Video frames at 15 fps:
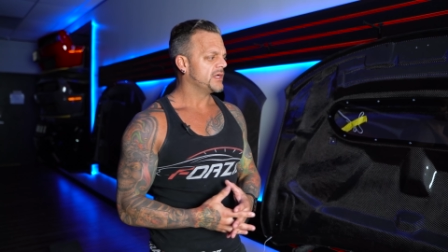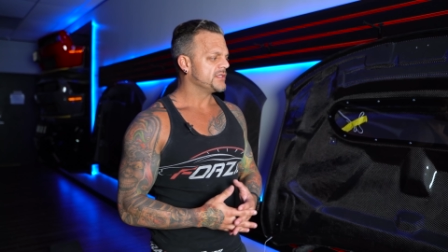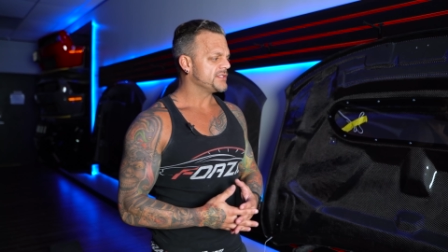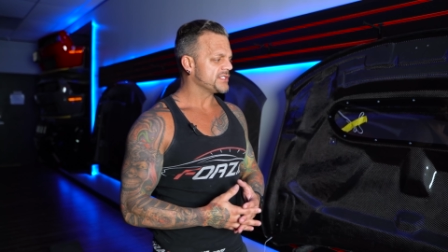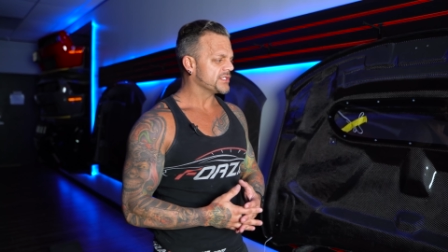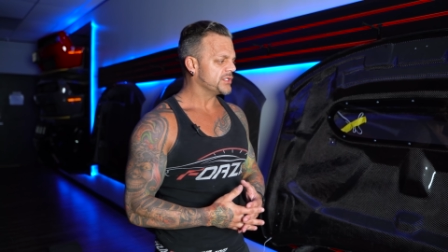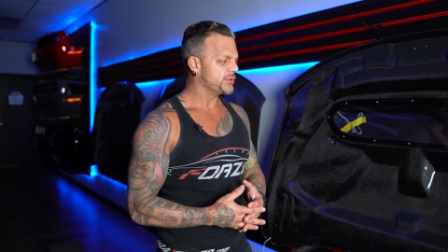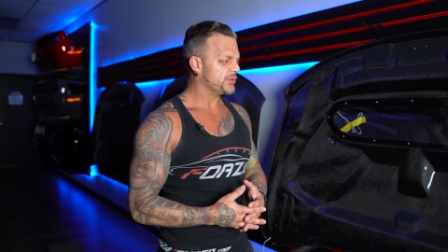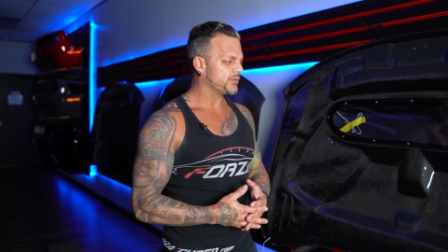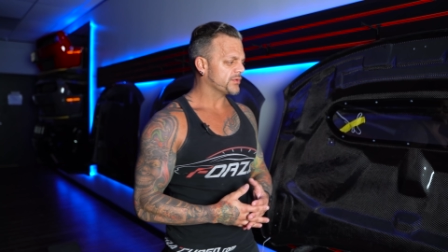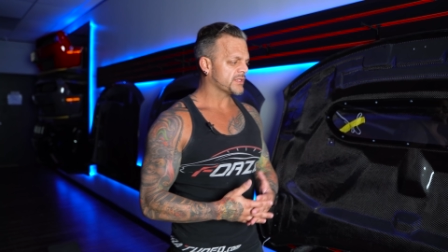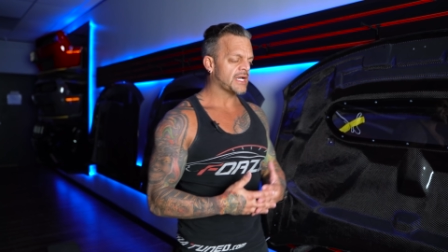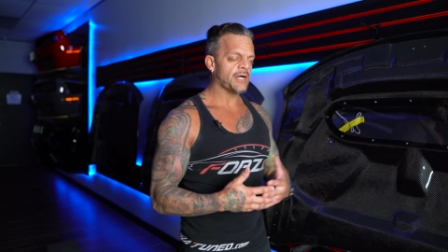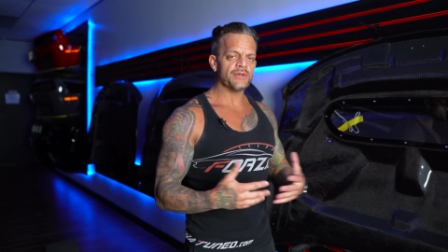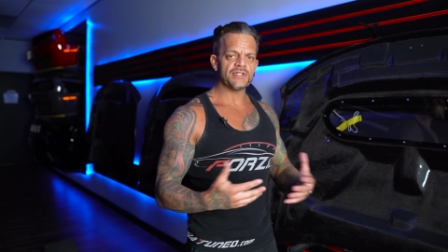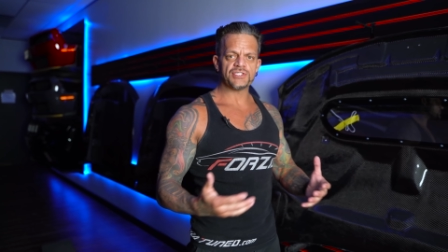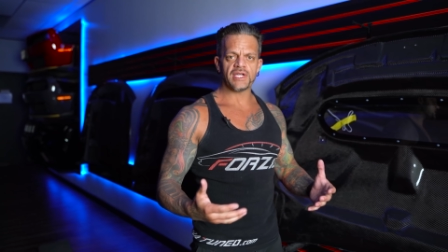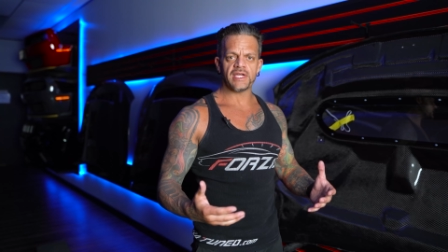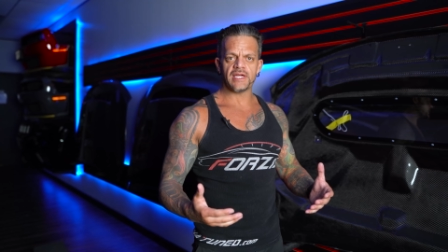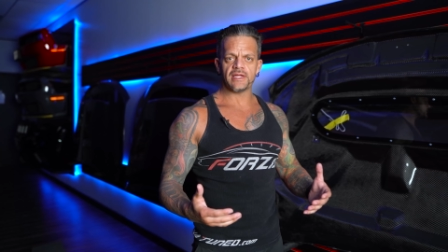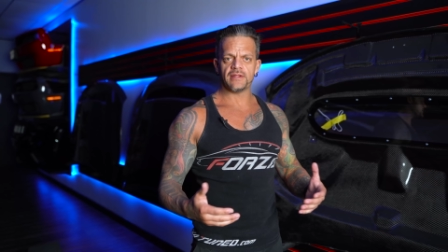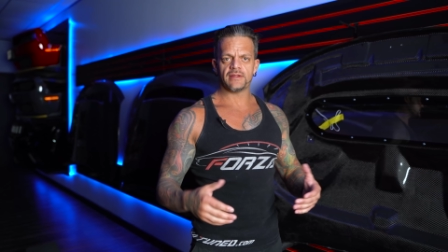So got with
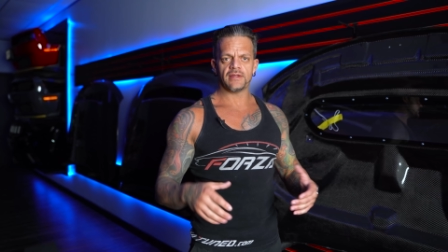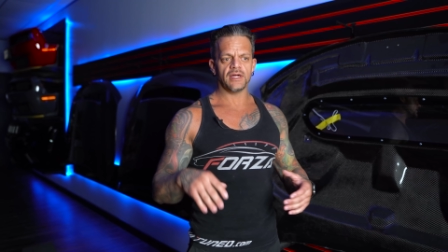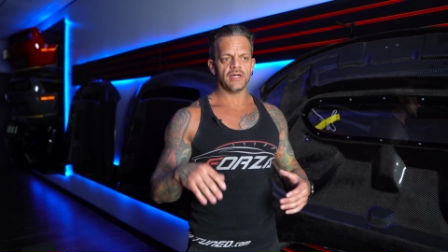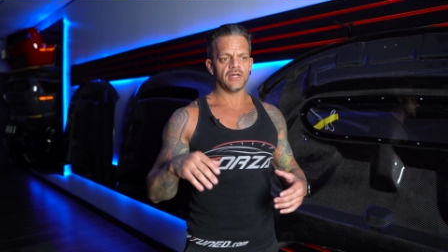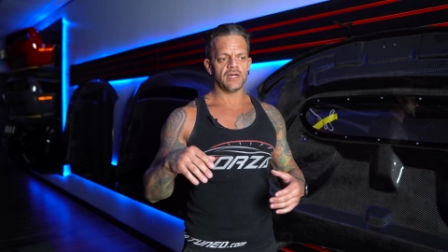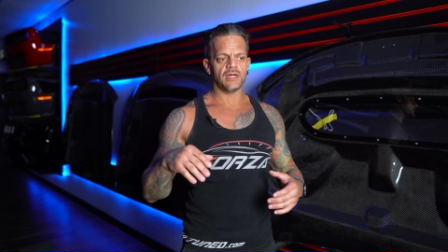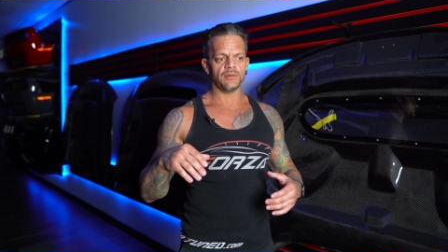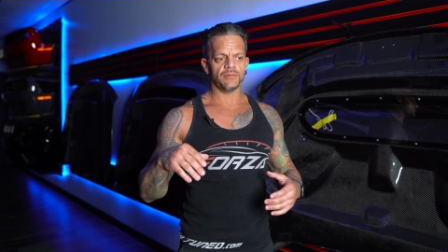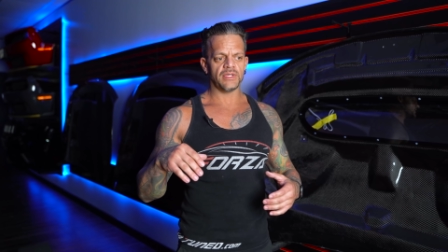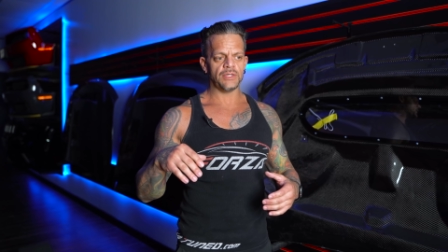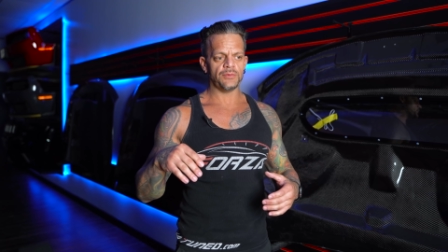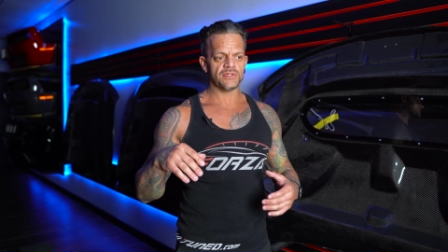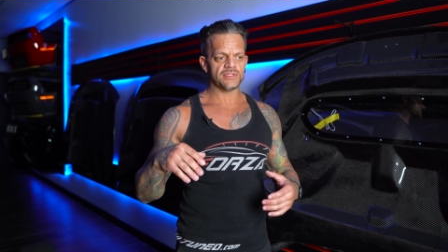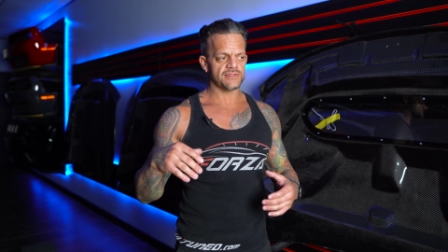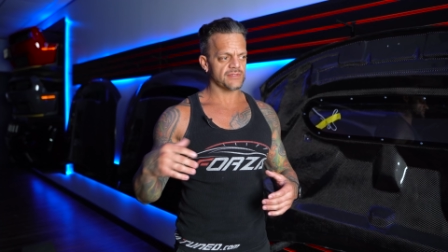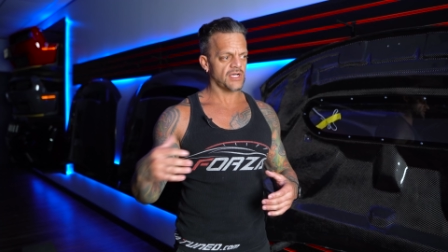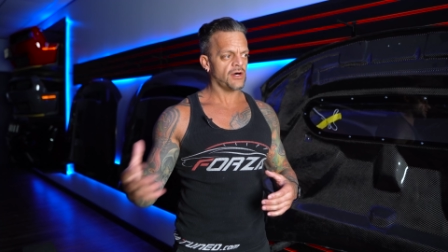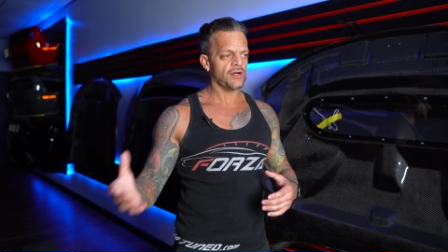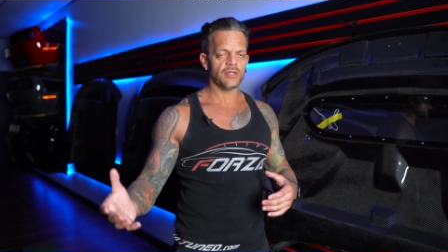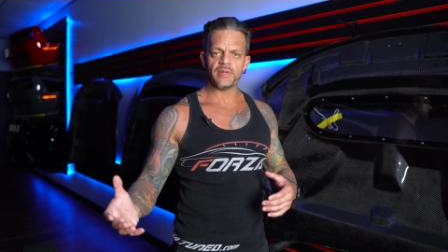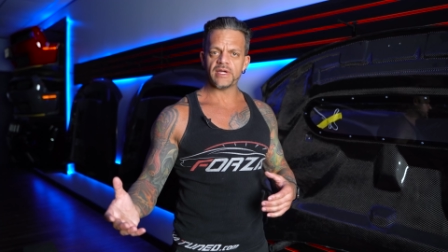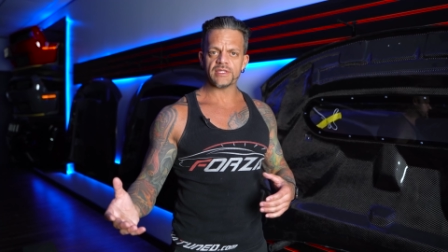Chad. Um, he was
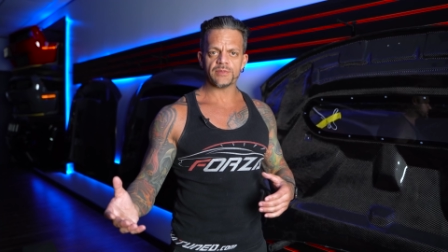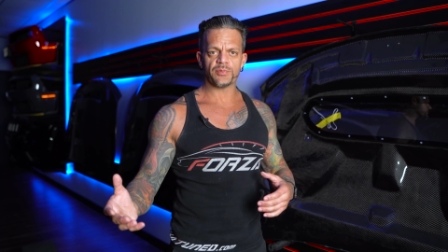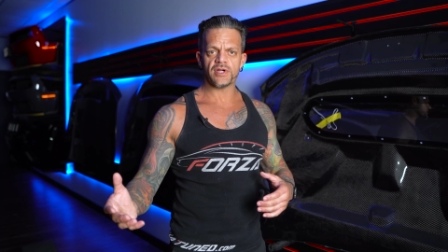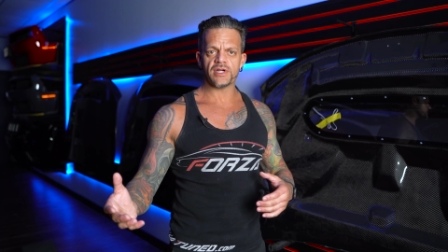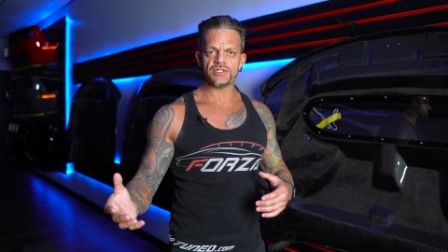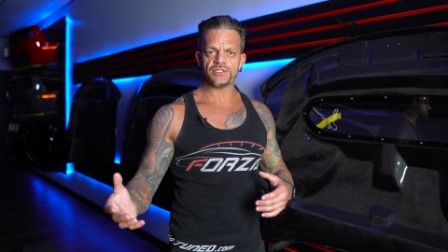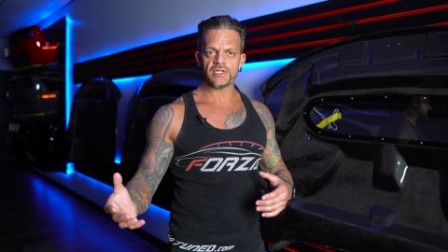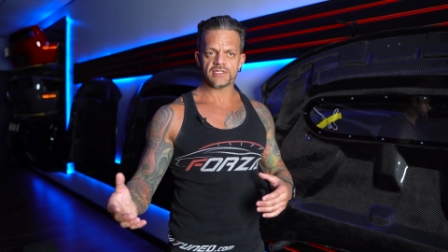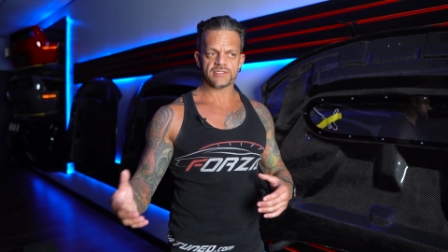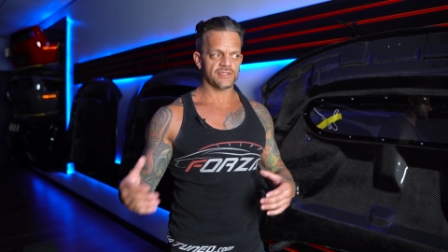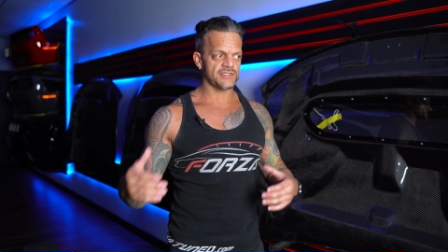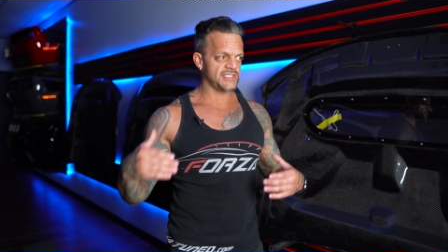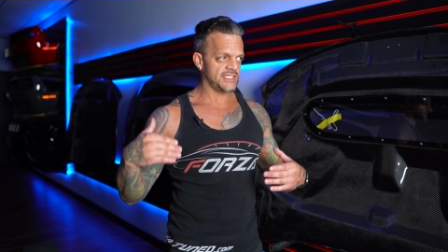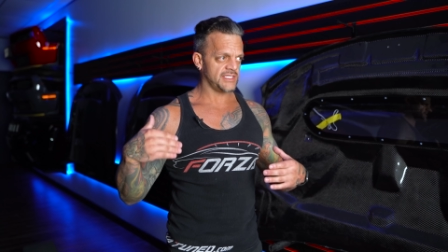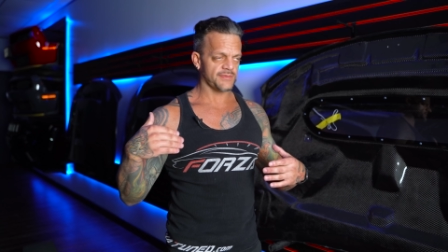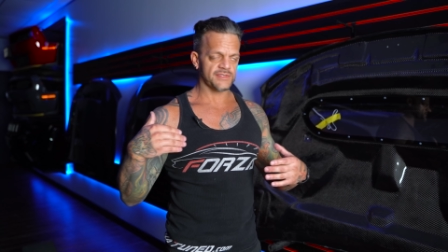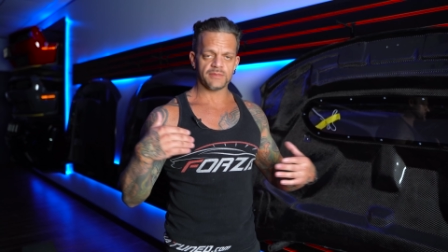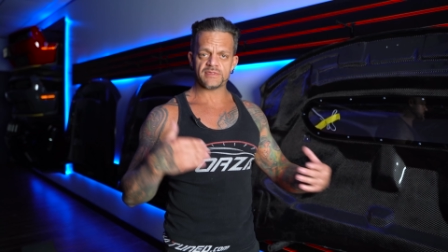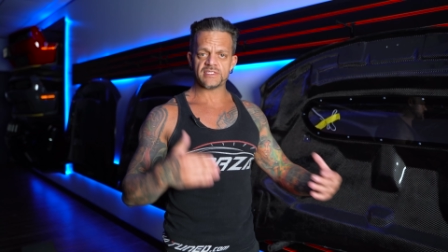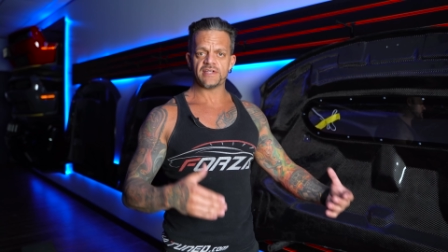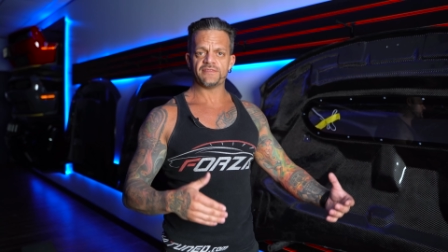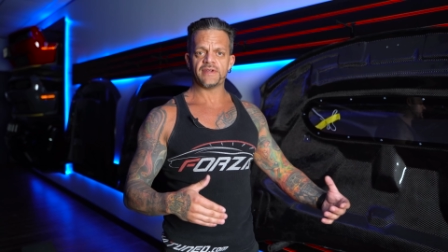all about the project, so sent him
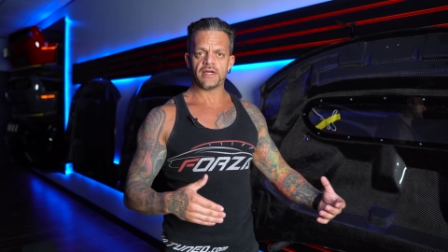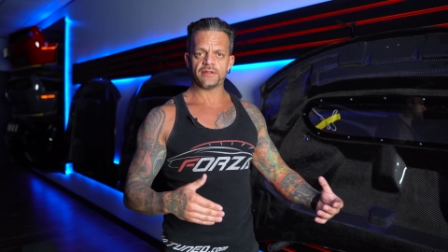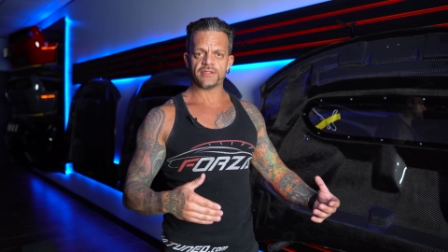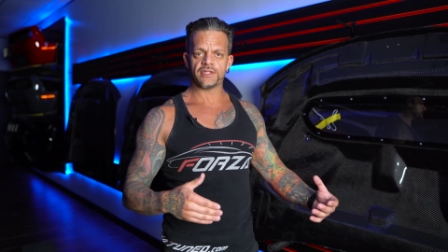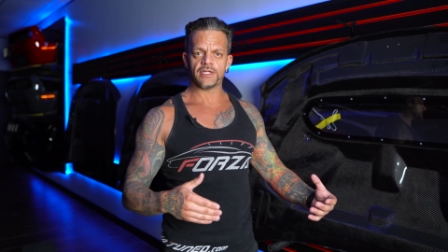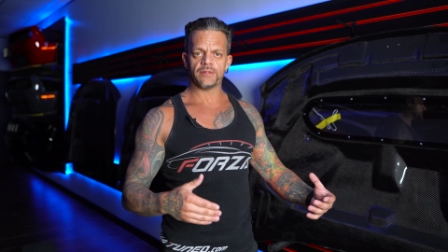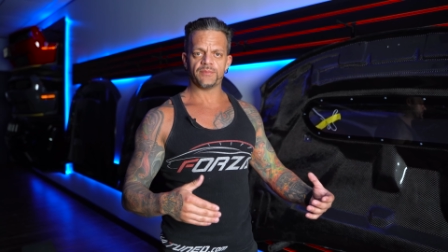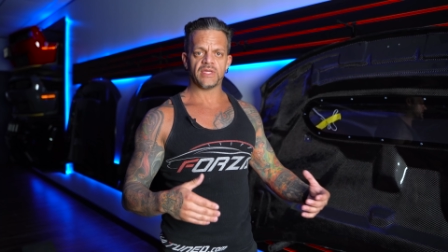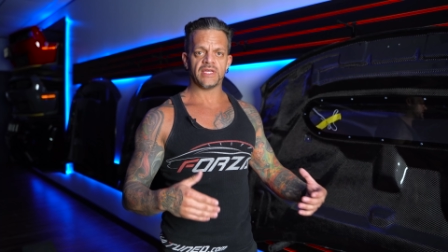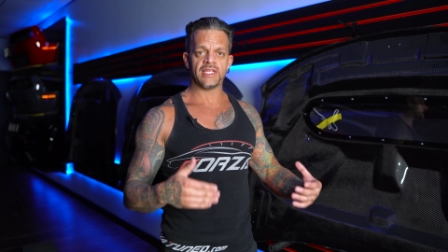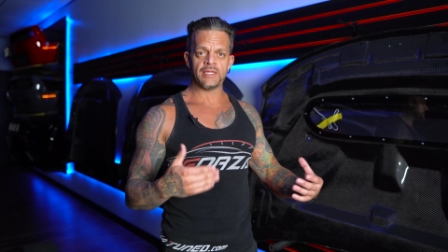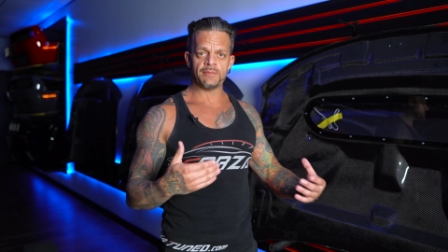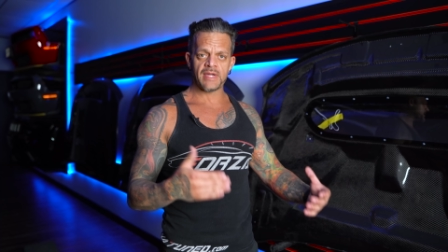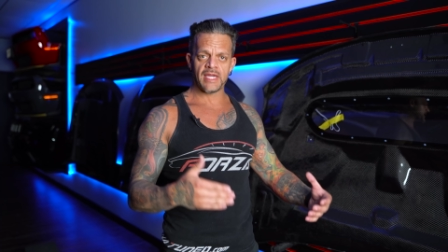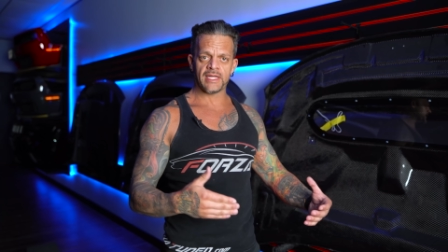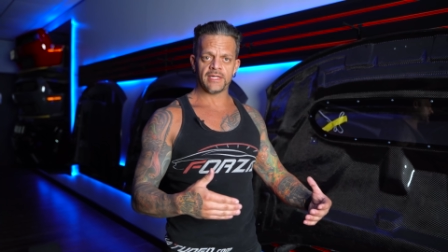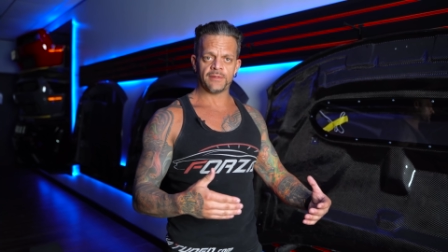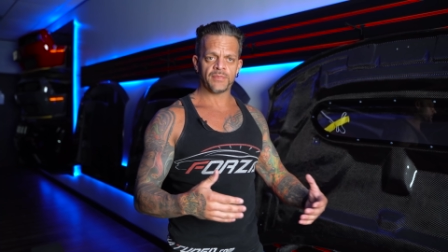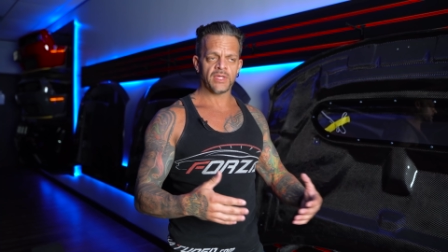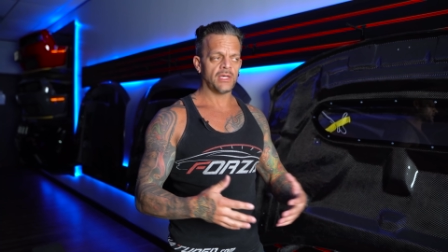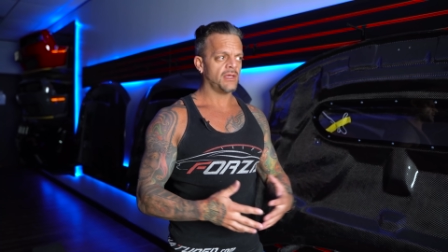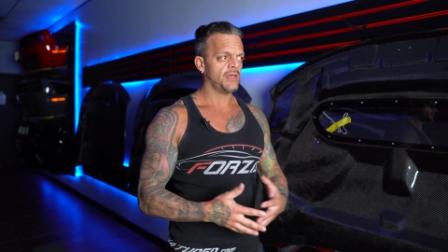some stuff out there, and he made it.